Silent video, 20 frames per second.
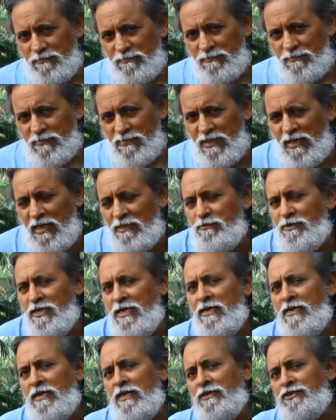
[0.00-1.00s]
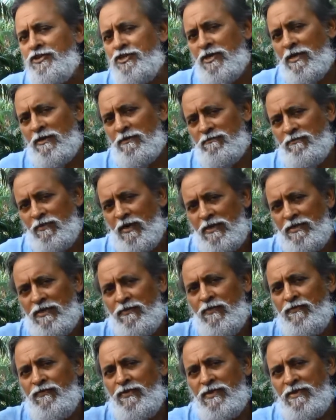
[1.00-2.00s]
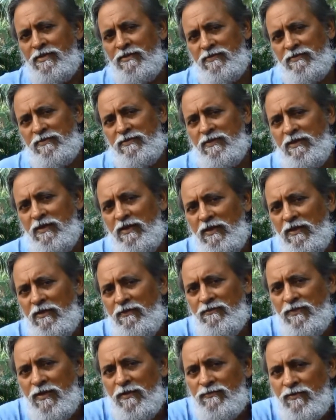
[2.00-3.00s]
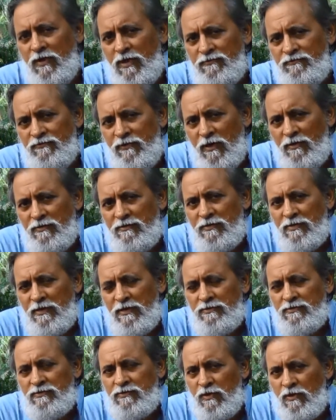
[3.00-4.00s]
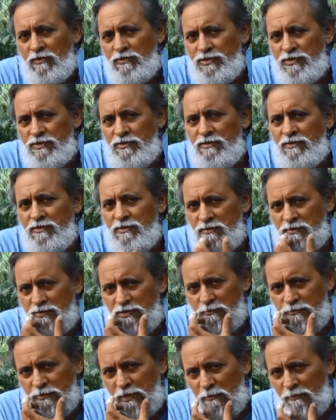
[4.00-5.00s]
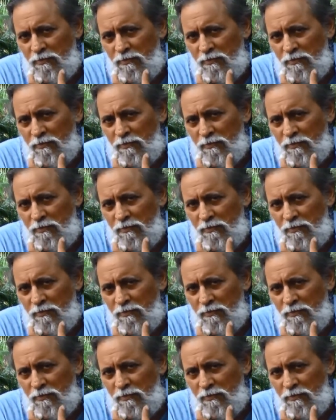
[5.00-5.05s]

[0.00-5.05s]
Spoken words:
There has been an inertia for 150 years. We have not found a solution to the problem.